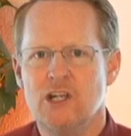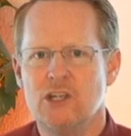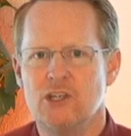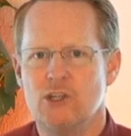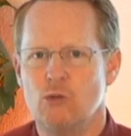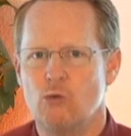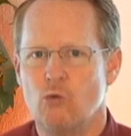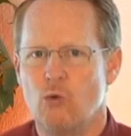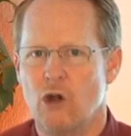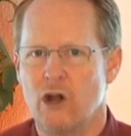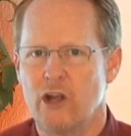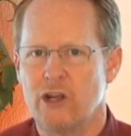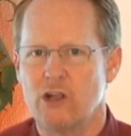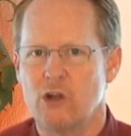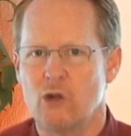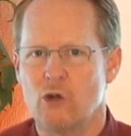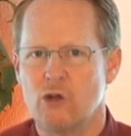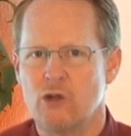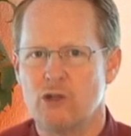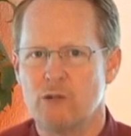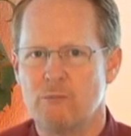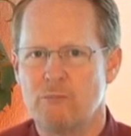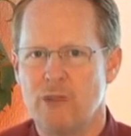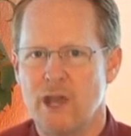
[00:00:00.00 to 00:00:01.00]
You want to go
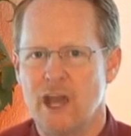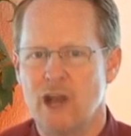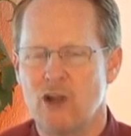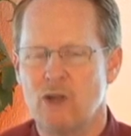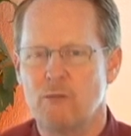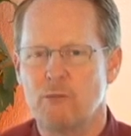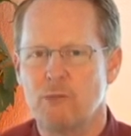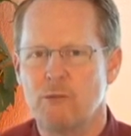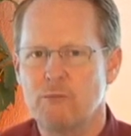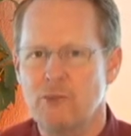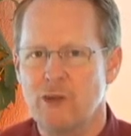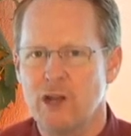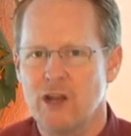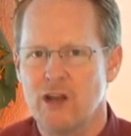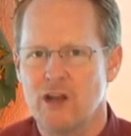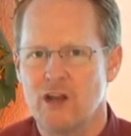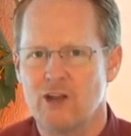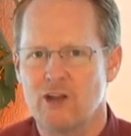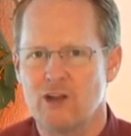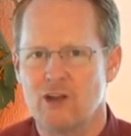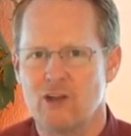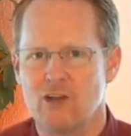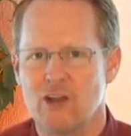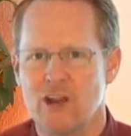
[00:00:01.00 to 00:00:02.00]
into battle
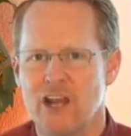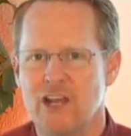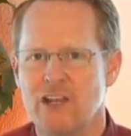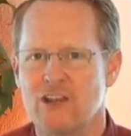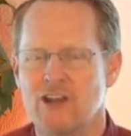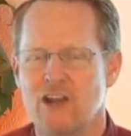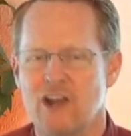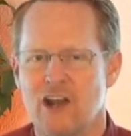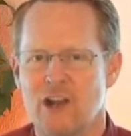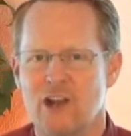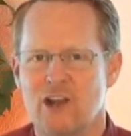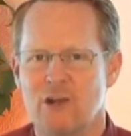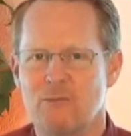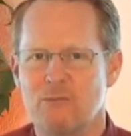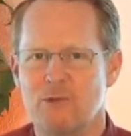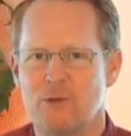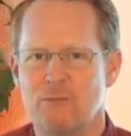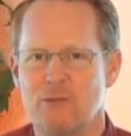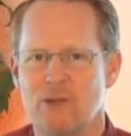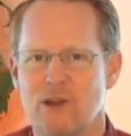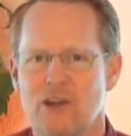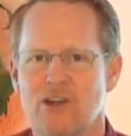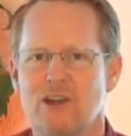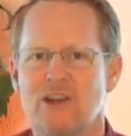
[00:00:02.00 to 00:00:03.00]
prepared, all right, not
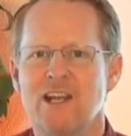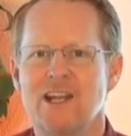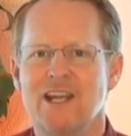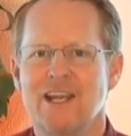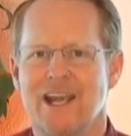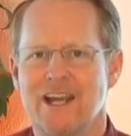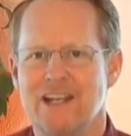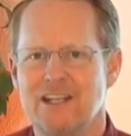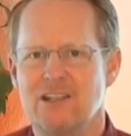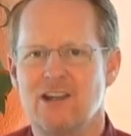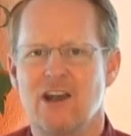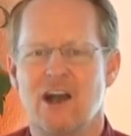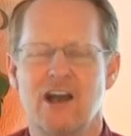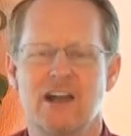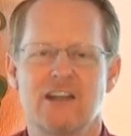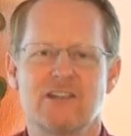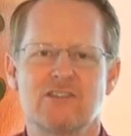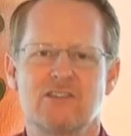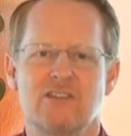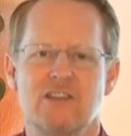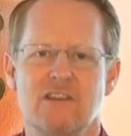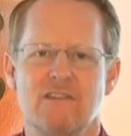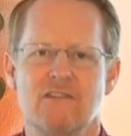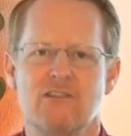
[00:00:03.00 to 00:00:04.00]
unprepared. And God
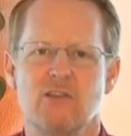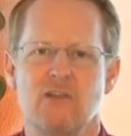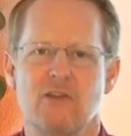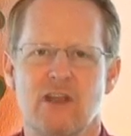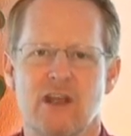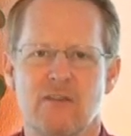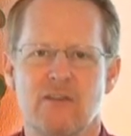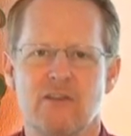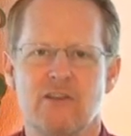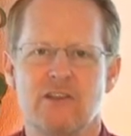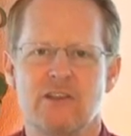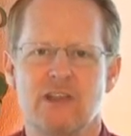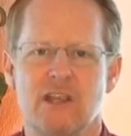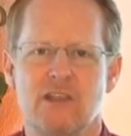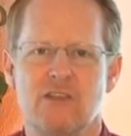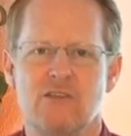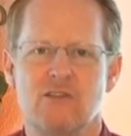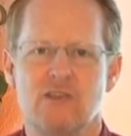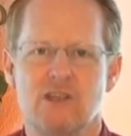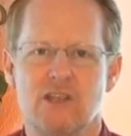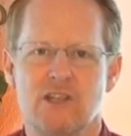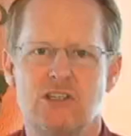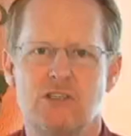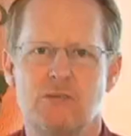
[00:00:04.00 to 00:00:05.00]
has given you everything you
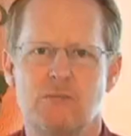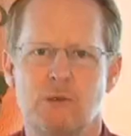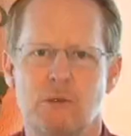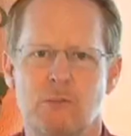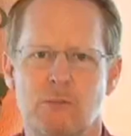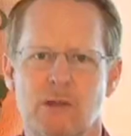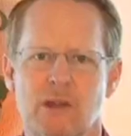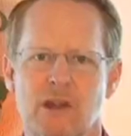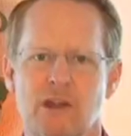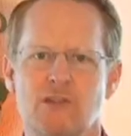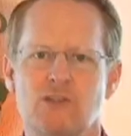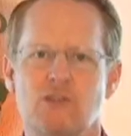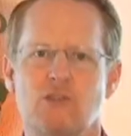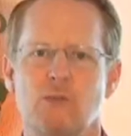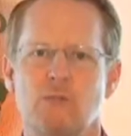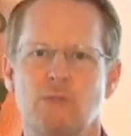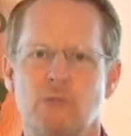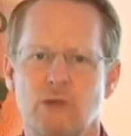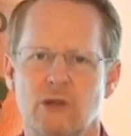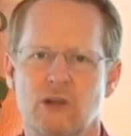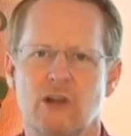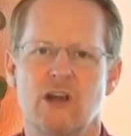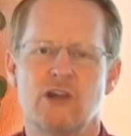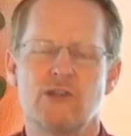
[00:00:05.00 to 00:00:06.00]
need to prepare. So
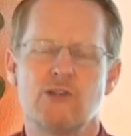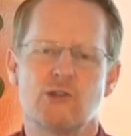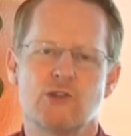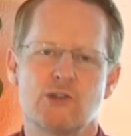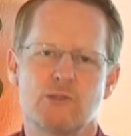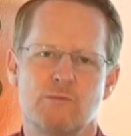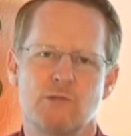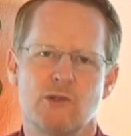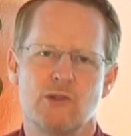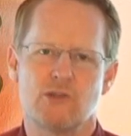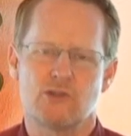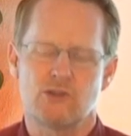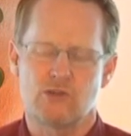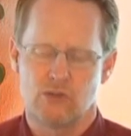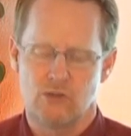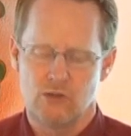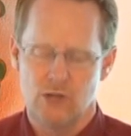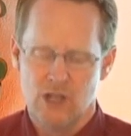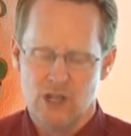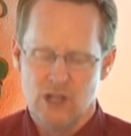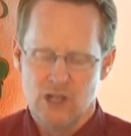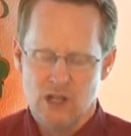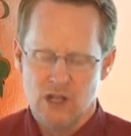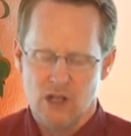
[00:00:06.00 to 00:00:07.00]
put on your
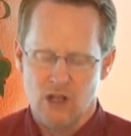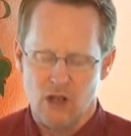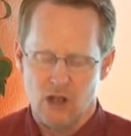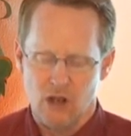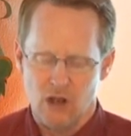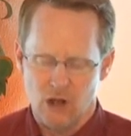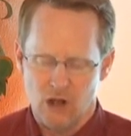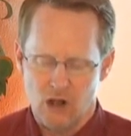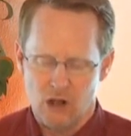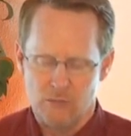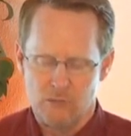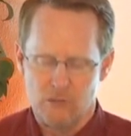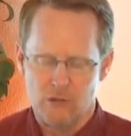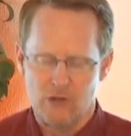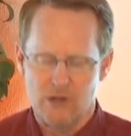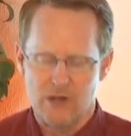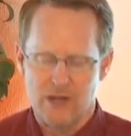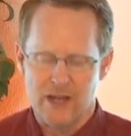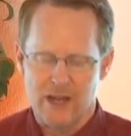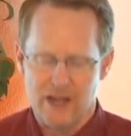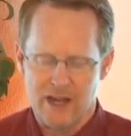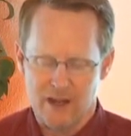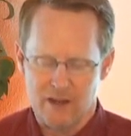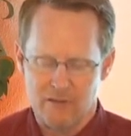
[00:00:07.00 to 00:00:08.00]
spiritual armor
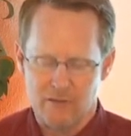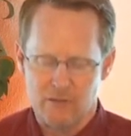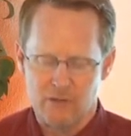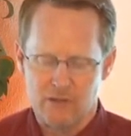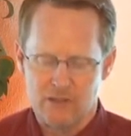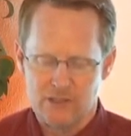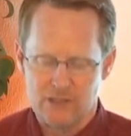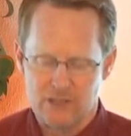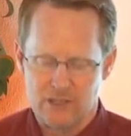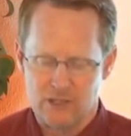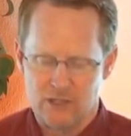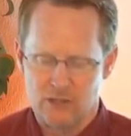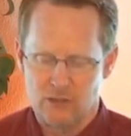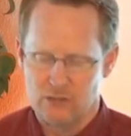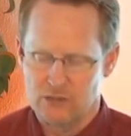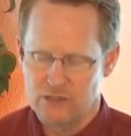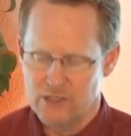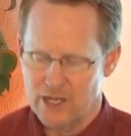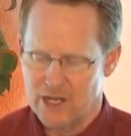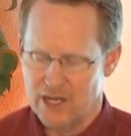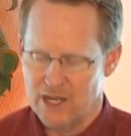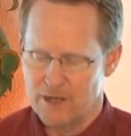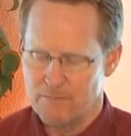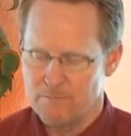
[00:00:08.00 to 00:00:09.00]
every single
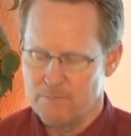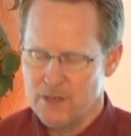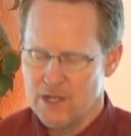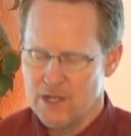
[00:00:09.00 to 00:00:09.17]
day.